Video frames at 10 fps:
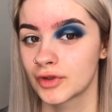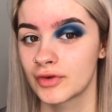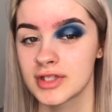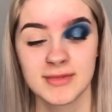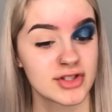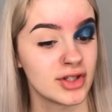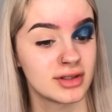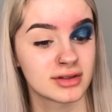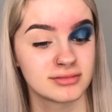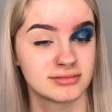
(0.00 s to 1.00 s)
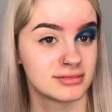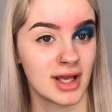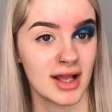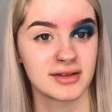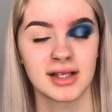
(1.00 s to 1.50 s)
Christmas look.
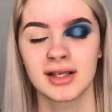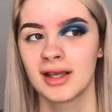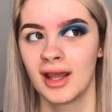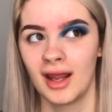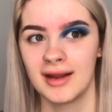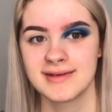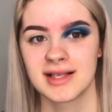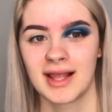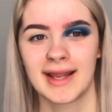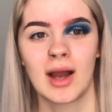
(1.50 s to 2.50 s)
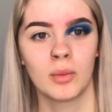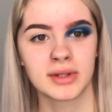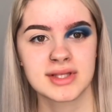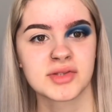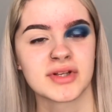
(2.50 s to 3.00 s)
I think it's like a
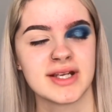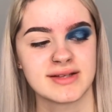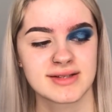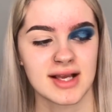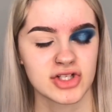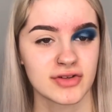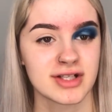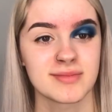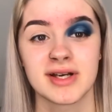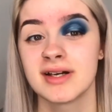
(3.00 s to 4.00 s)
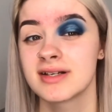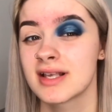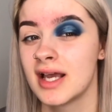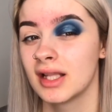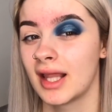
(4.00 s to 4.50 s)
wintry /
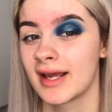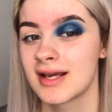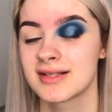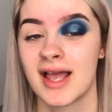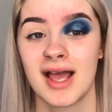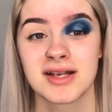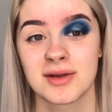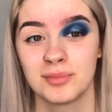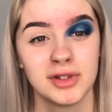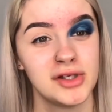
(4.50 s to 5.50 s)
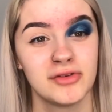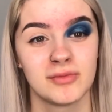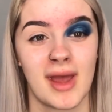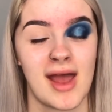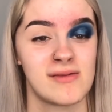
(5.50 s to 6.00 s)
Christmas. Like I said, blue
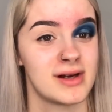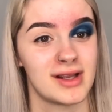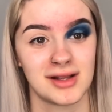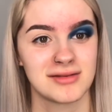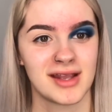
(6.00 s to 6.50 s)
for Mary.